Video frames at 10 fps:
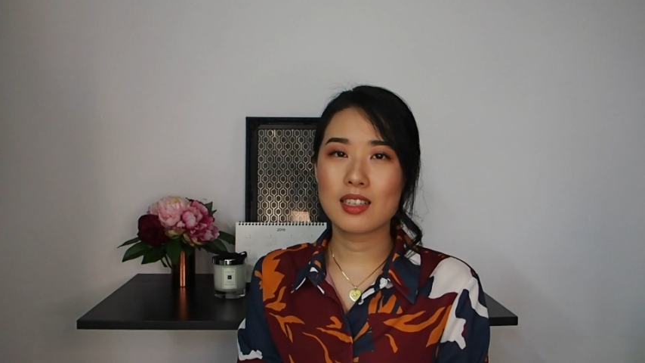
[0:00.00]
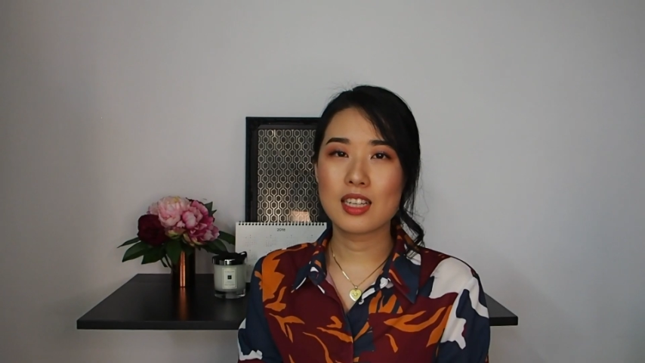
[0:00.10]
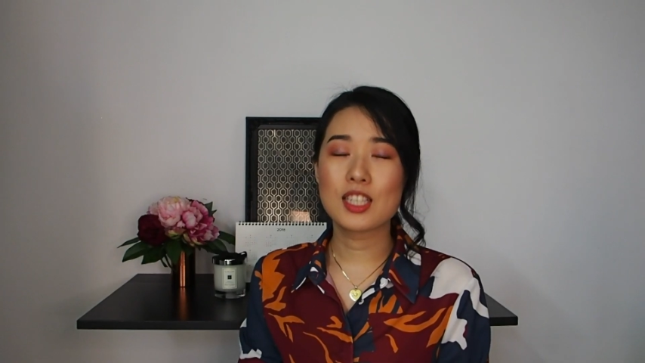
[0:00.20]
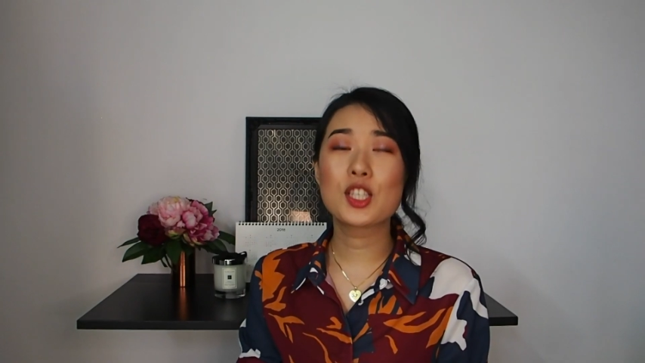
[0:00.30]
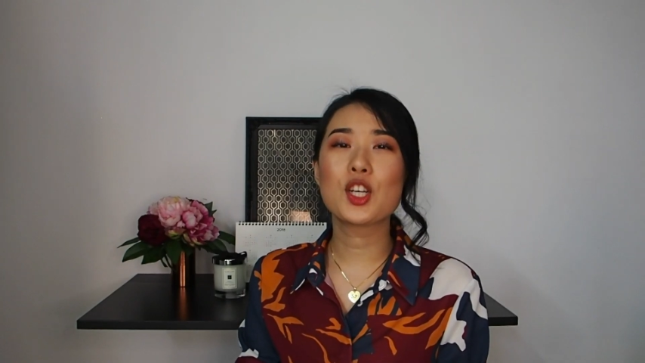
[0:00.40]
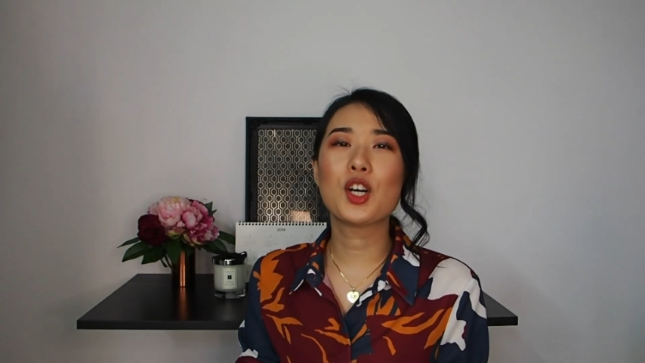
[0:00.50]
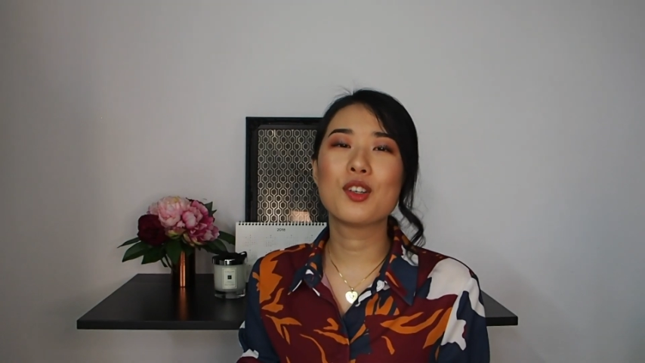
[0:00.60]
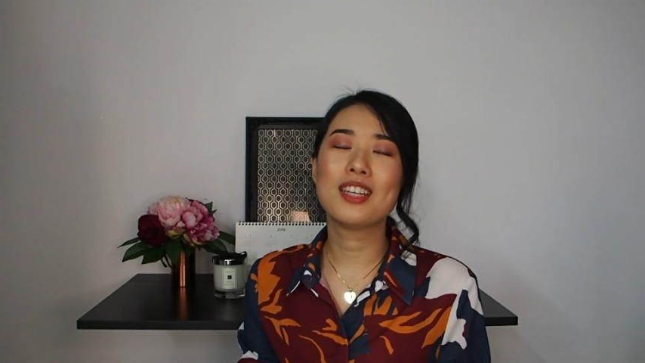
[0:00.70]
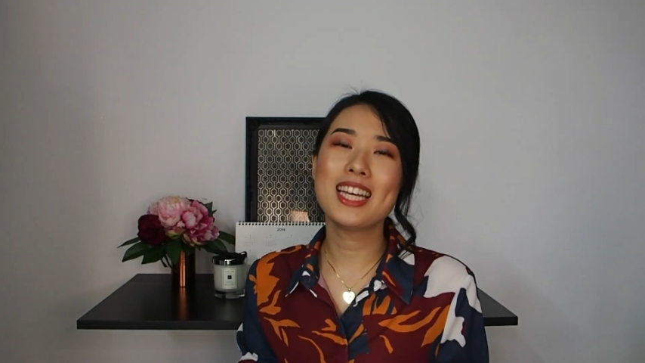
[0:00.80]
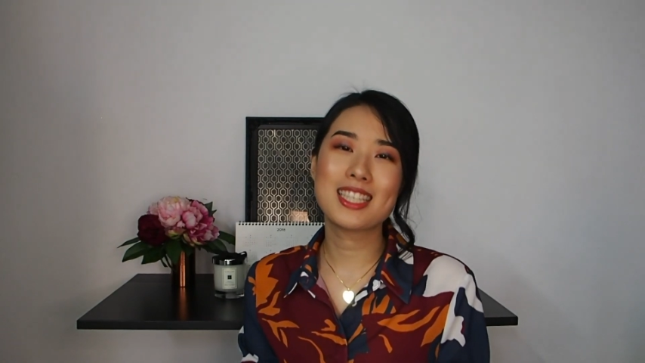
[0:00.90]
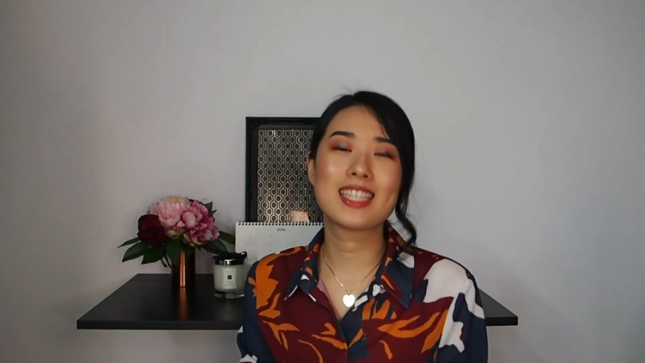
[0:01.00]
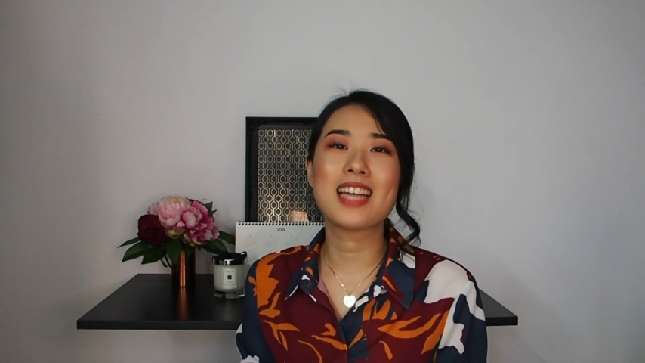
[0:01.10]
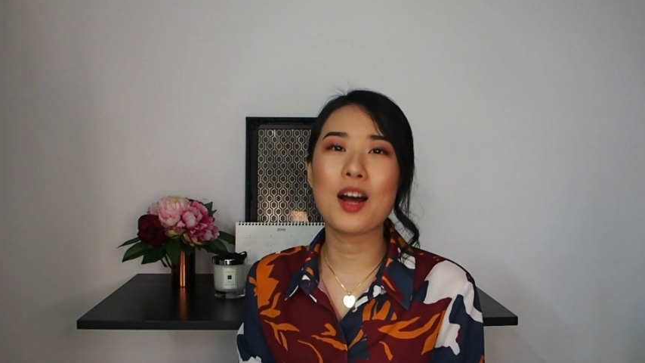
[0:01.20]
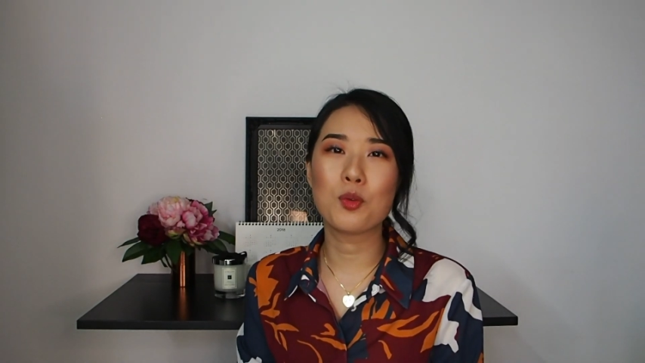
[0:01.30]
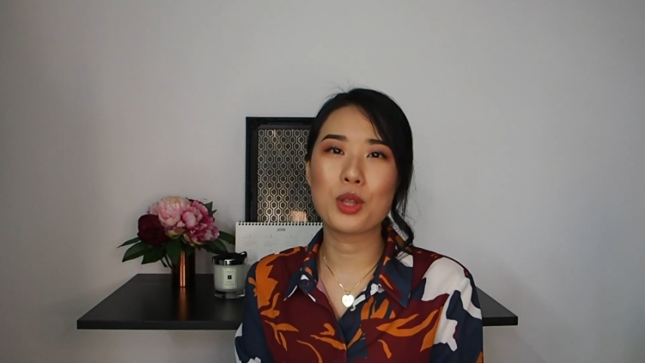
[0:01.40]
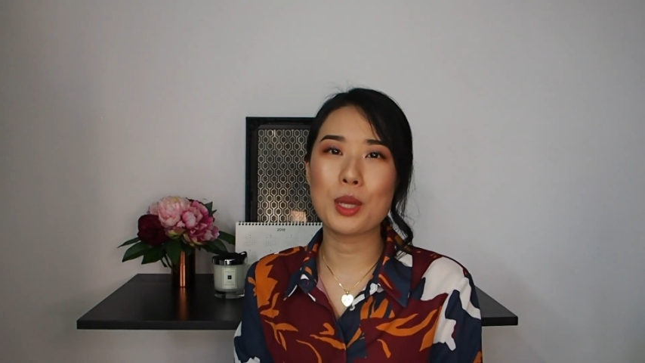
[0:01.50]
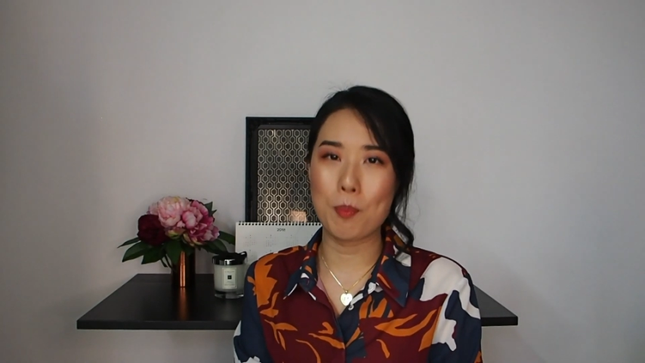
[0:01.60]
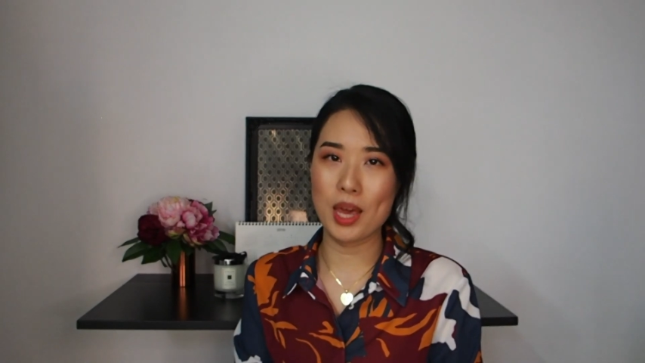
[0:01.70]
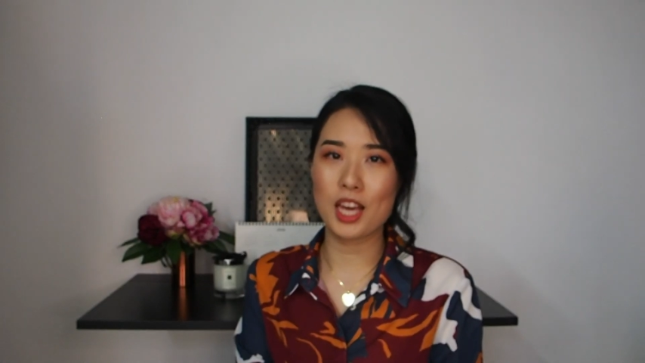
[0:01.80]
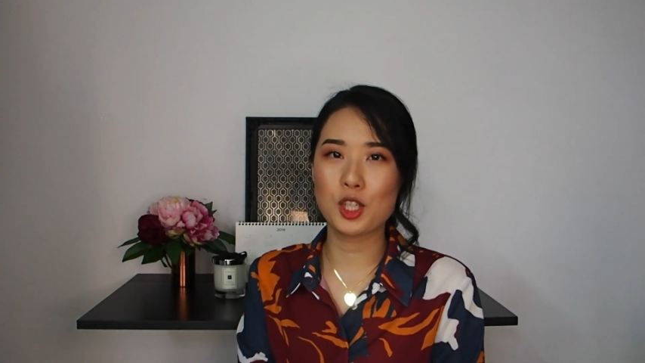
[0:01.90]
So let's start with the
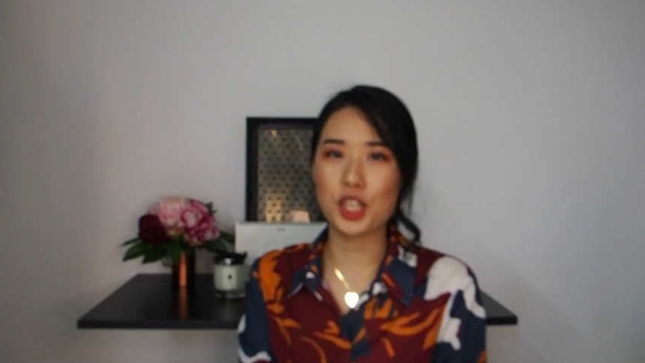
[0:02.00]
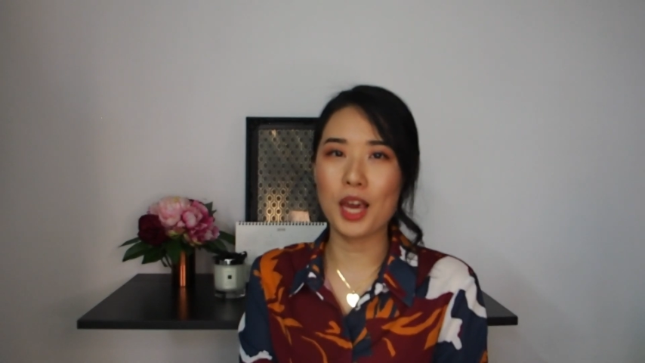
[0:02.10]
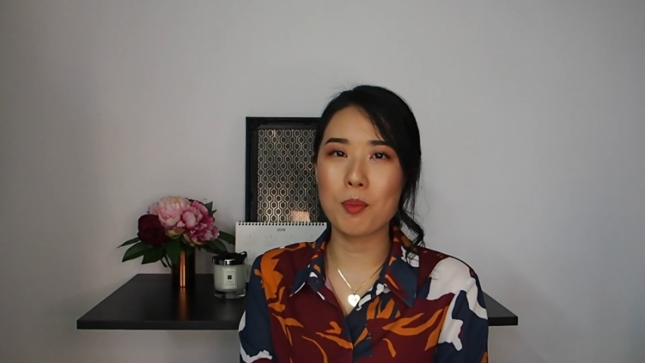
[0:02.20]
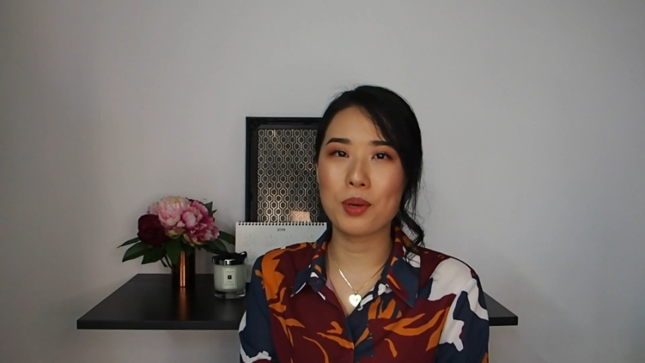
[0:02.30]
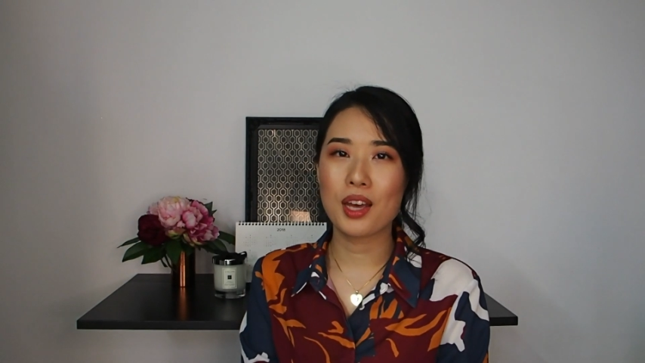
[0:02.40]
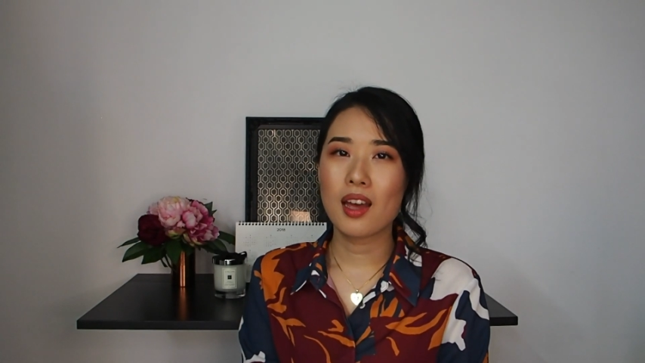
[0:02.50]
pear shape.